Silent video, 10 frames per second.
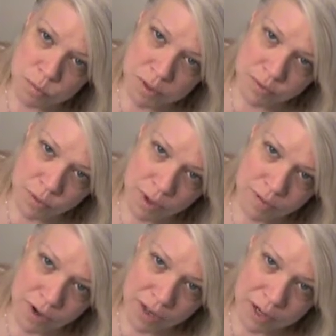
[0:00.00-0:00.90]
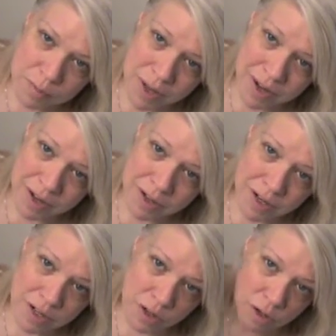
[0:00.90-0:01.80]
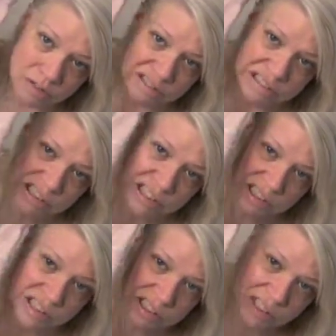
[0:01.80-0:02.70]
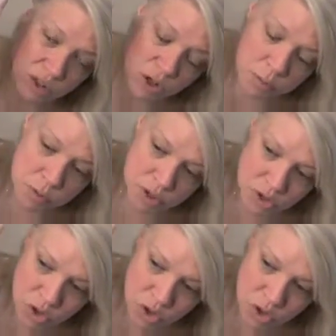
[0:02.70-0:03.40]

But if you have hair like mine and you go, or you put